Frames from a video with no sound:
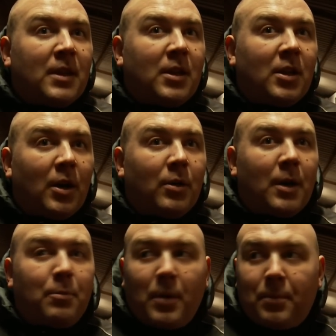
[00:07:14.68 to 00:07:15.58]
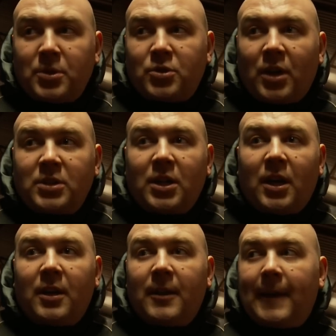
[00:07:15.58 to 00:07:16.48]
a proper
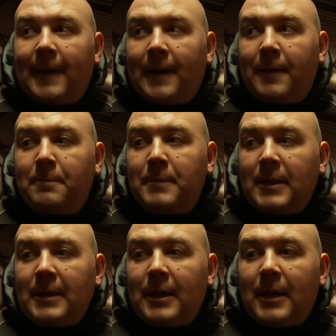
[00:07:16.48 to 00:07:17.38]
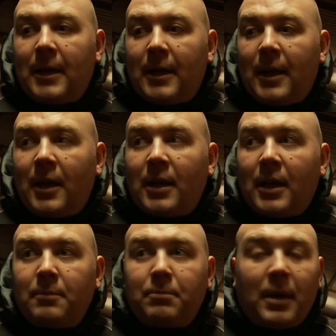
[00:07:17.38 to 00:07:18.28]
structure
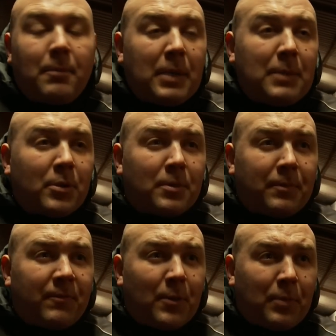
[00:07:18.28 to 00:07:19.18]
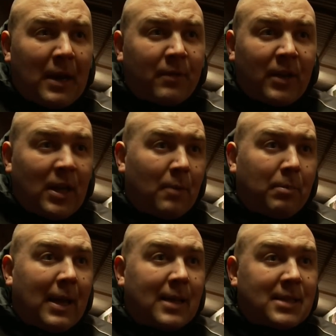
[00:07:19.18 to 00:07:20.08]
and people to feel proud of it, young
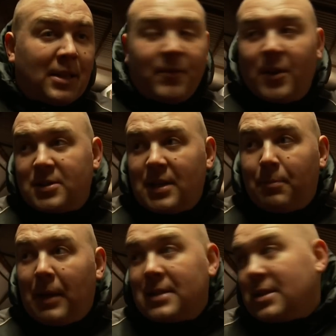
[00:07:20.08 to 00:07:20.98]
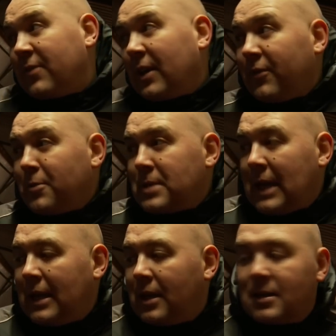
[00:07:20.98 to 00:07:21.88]
players and the first team players. And I think from
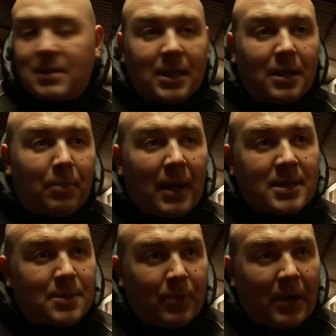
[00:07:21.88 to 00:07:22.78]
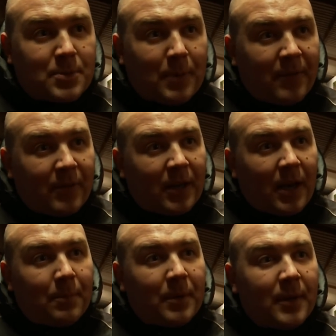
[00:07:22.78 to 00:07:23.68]
today you can see that the players are proud to play for the
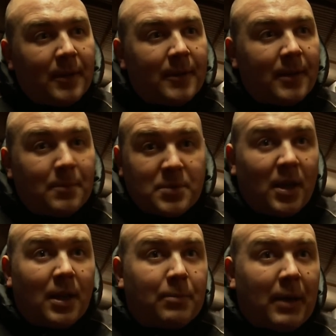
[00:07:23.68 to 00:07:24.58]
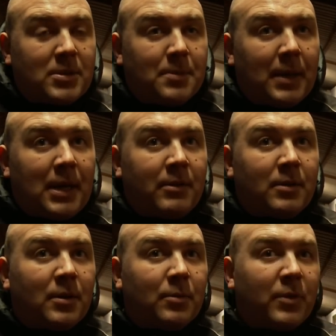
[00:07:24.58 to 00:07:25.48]
club. I'm certainly proud to be here,
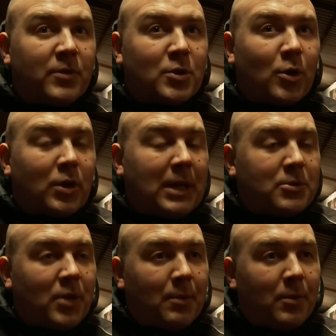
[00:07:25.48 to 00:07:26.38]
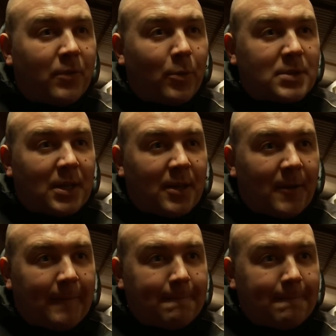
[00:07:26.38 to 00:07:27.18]
and we've just got to keep trying to move forward together.